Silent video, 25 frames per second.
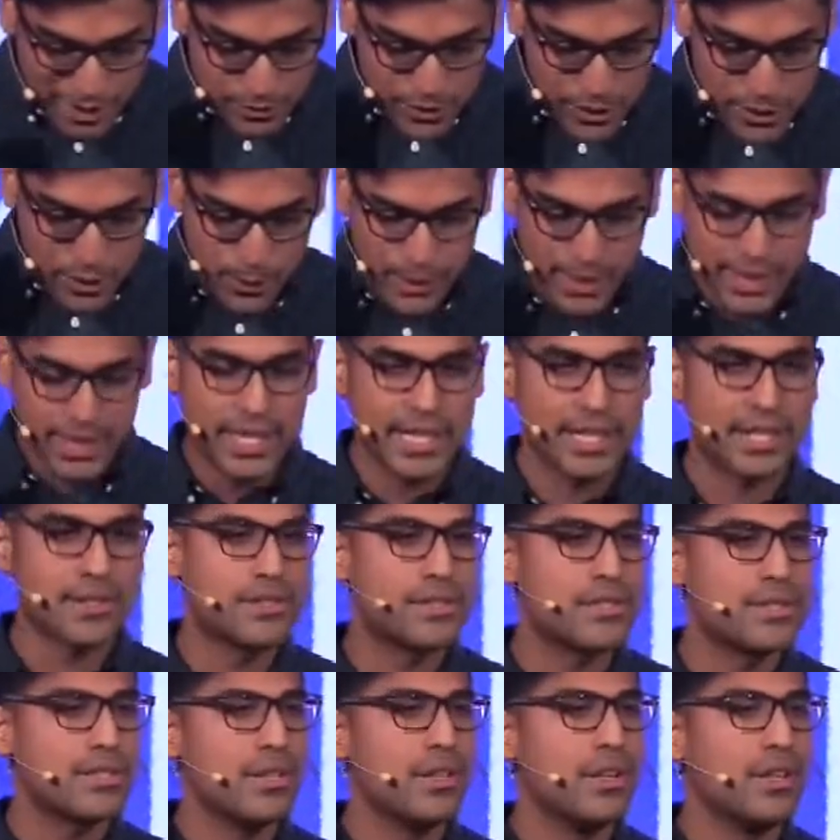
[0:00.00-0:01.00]
way of doing
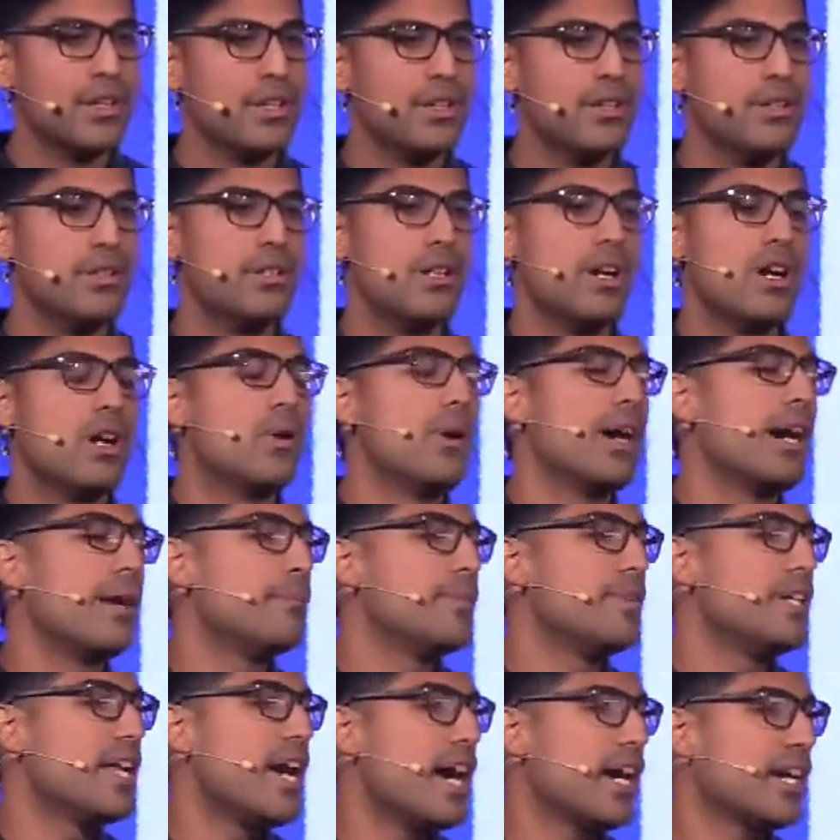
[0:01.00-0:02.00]
things, no,
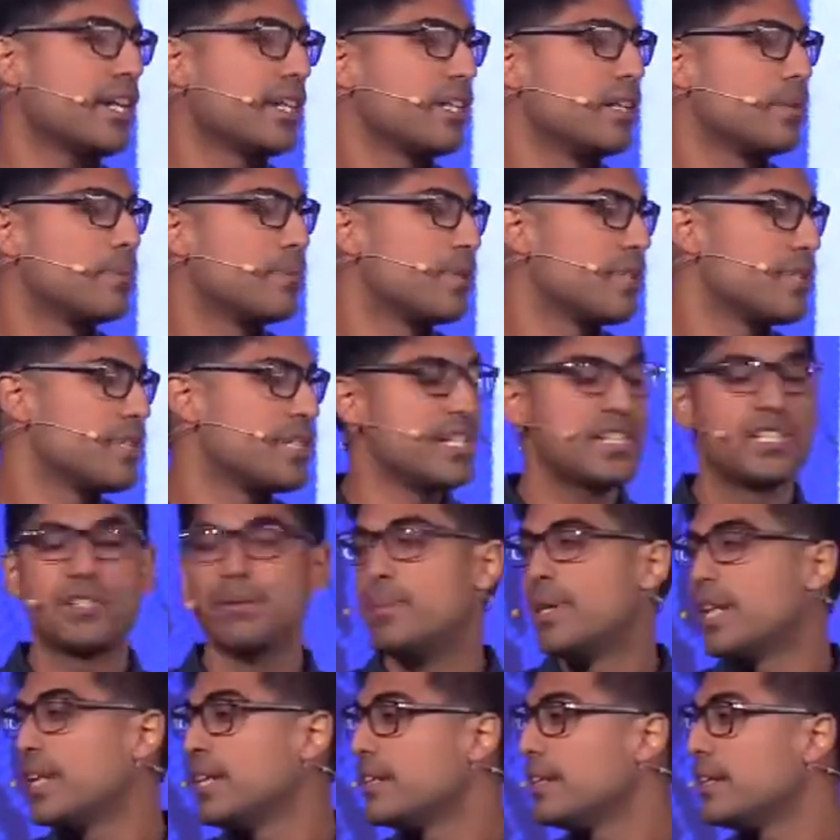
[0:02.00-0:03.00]
I'm not going to
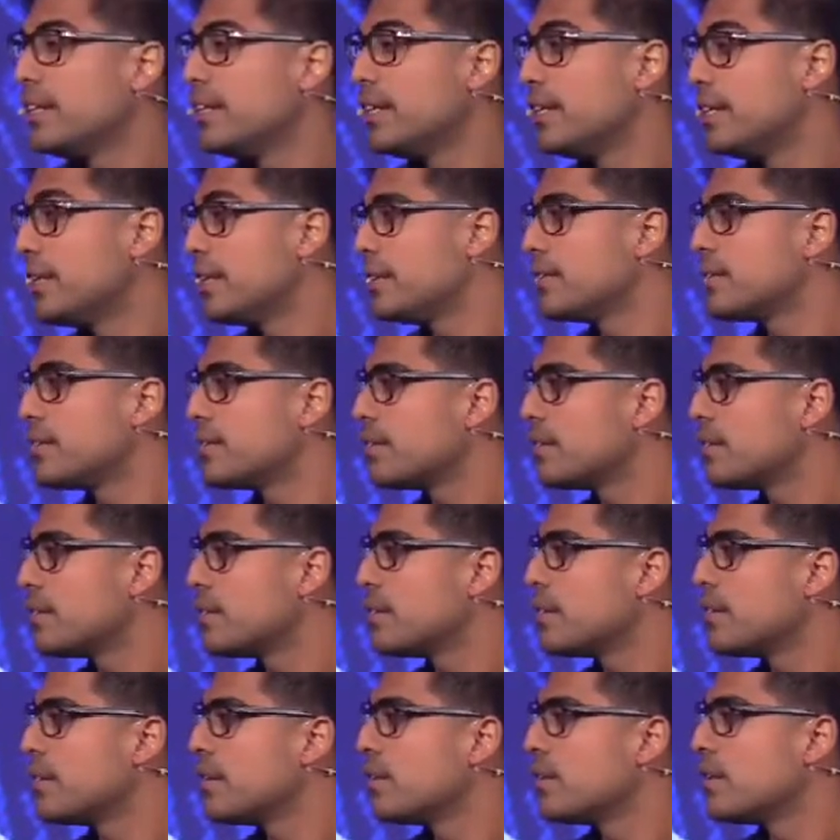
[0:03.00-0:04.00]
participate in it.
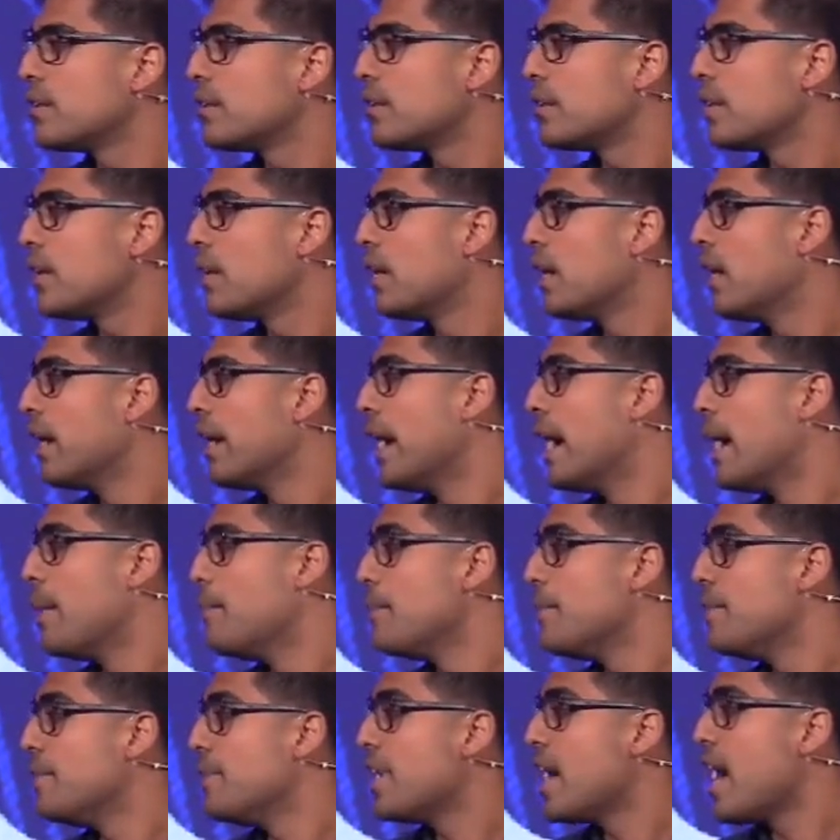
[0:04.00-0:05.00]

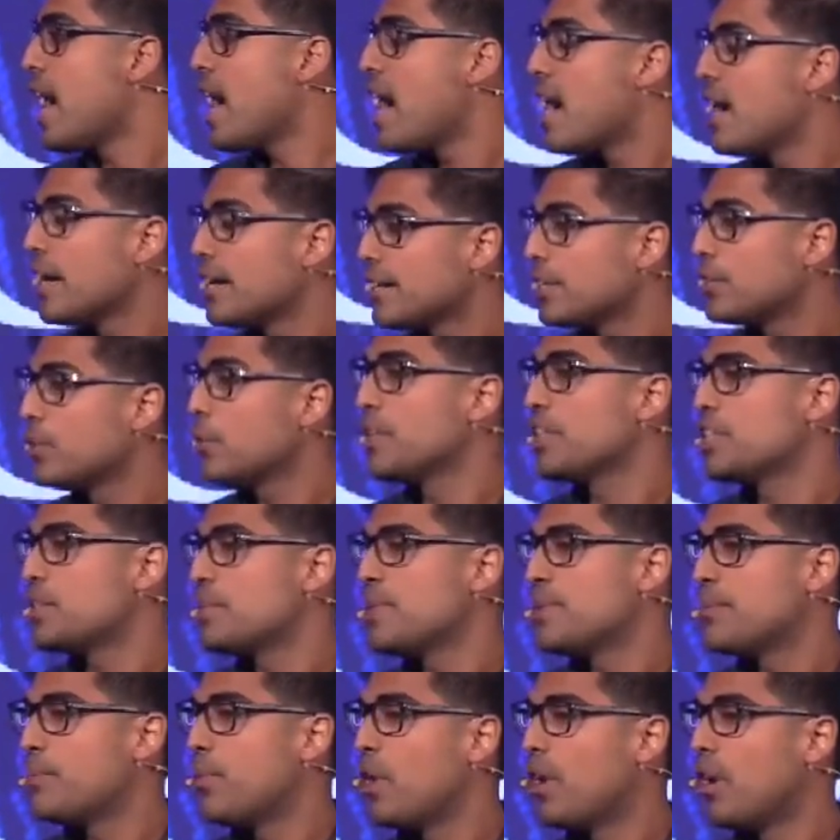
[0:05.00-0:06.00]
I'm not
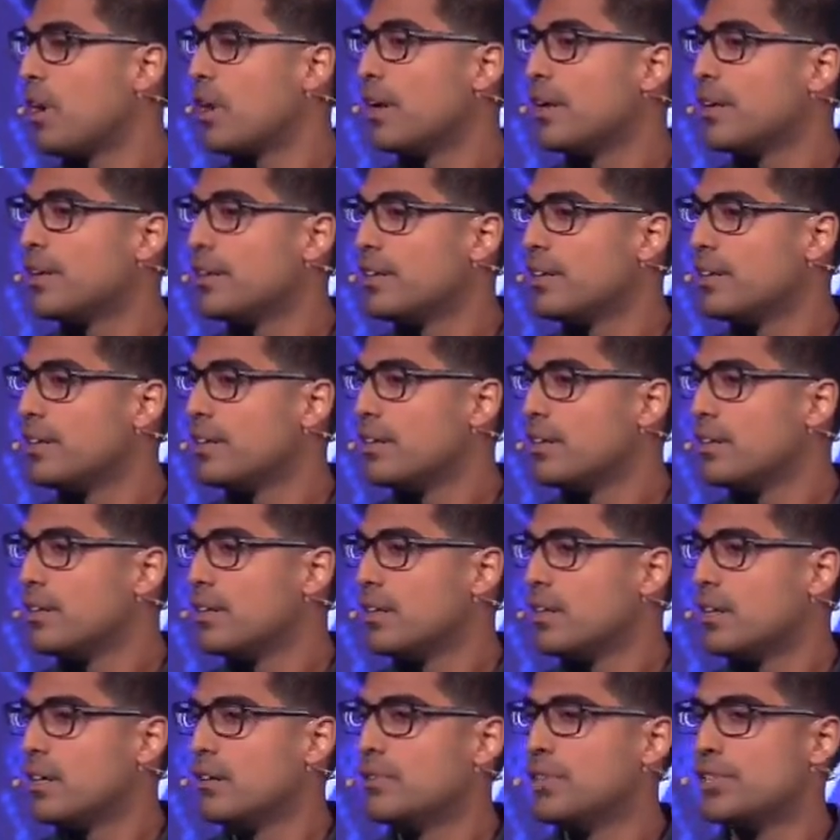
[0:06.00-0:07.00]
going to be part
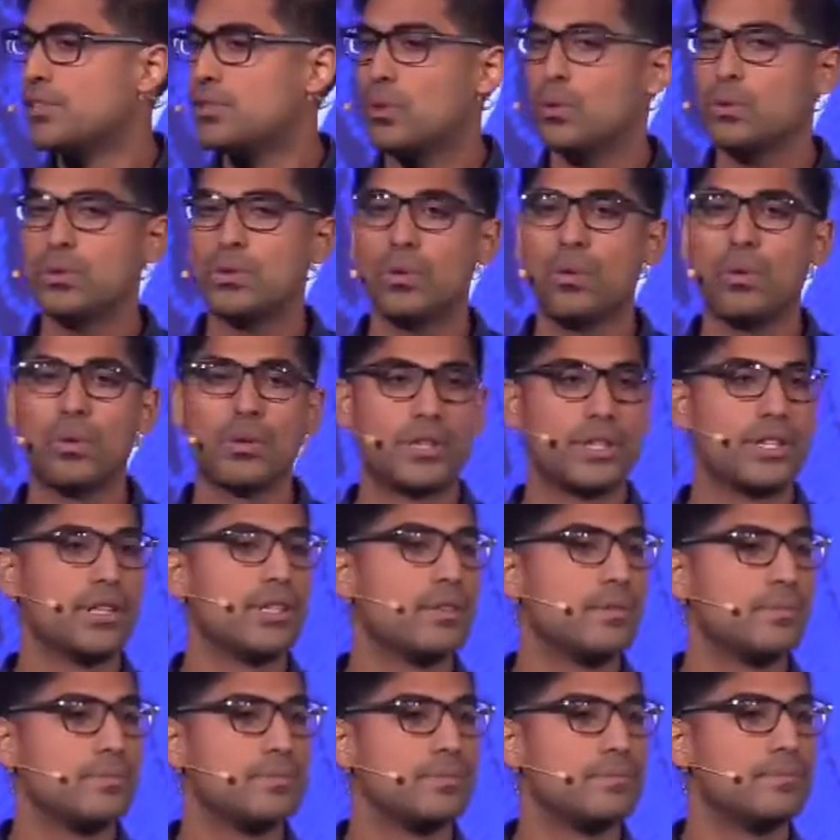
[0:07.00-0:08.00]
of this old
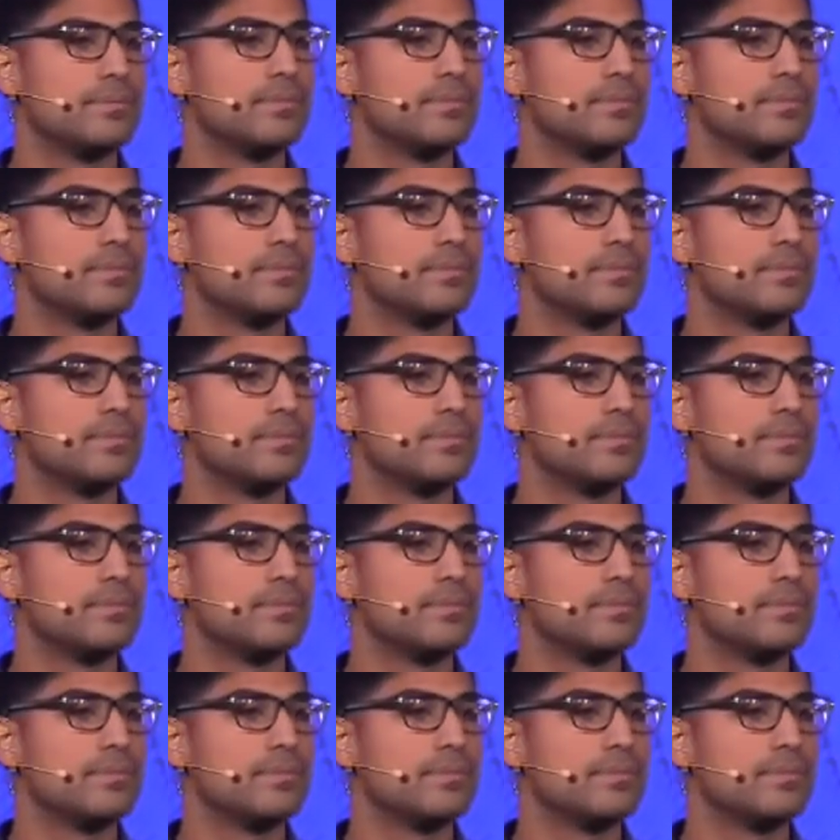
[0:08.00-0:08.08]
order.